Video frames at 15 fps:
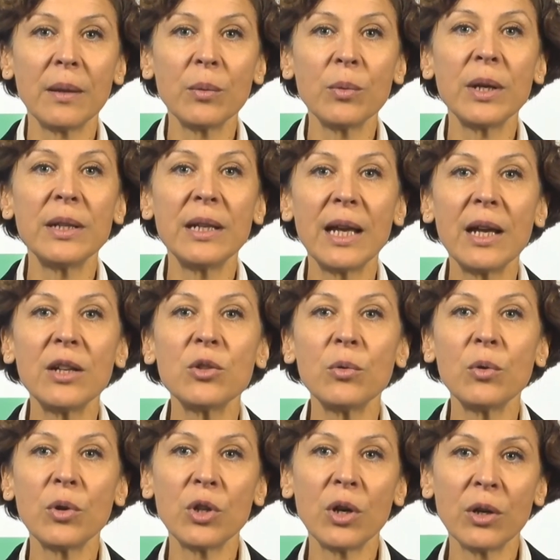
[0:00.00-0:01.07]
When the
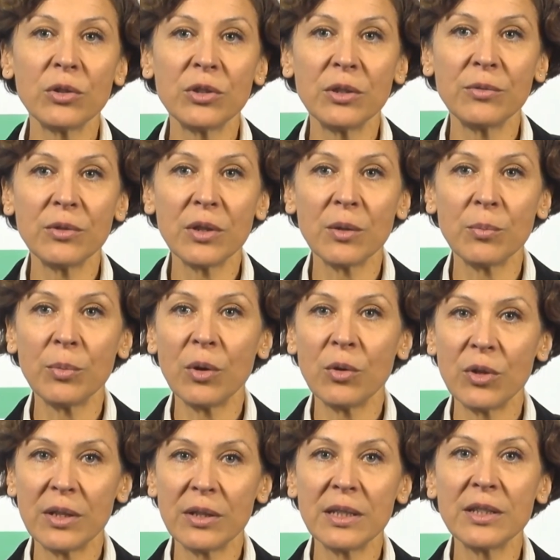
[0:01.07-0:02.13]
actual cost of a
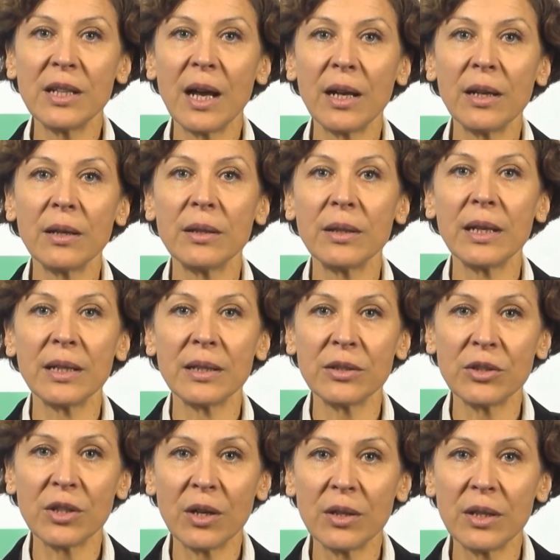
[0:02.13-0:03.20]
component is higher than its
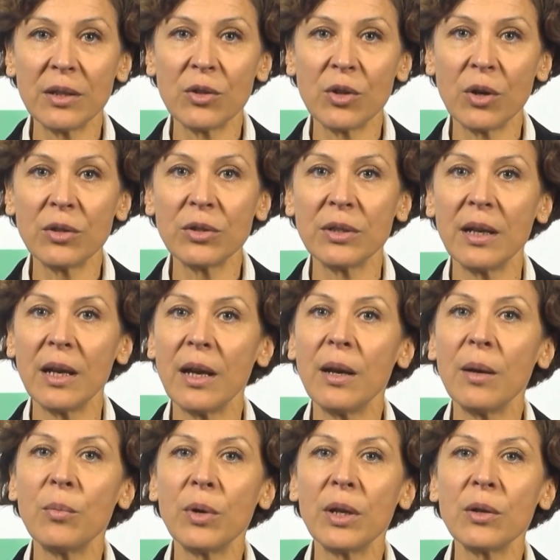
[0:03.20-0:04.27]
target cost,
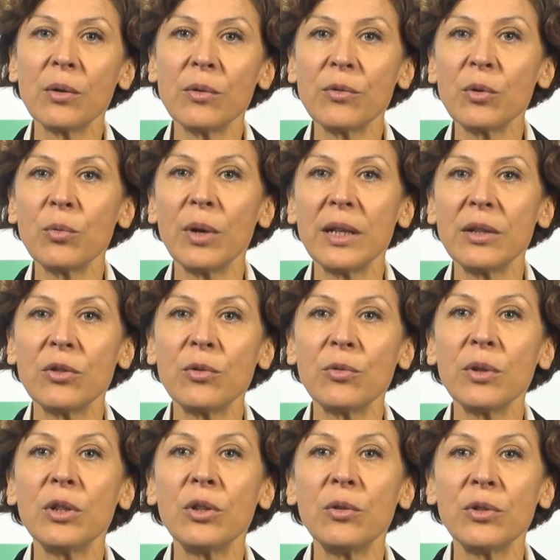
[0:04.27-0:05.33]
we look for ways to
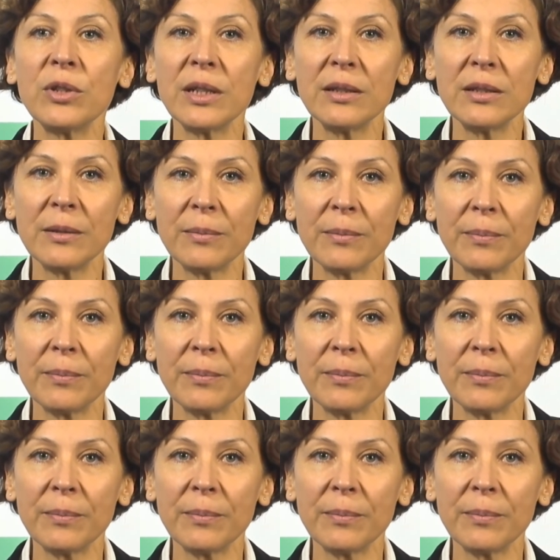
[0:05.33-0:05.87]
reduce it.